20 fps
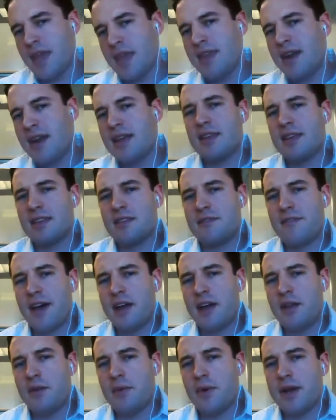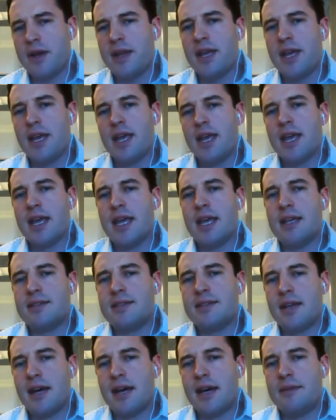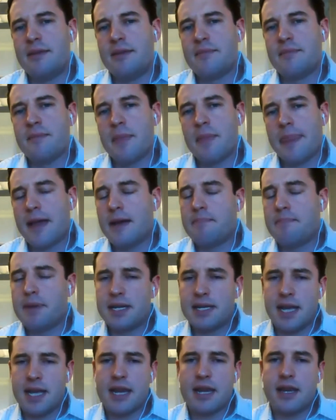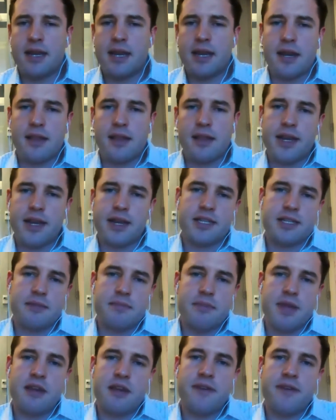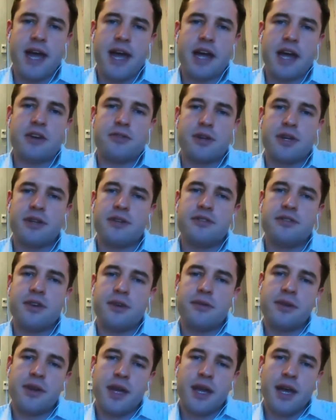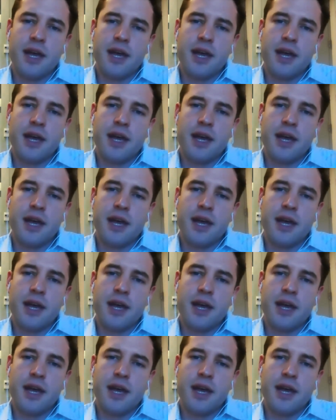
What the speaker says: And then I think the final one is on big data and analytics in manufacturing. So